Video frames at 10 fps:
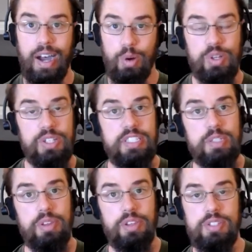we're going to deal
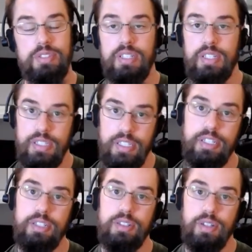with this
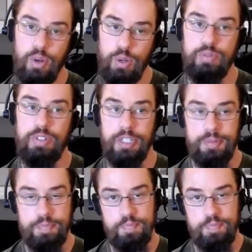year over year.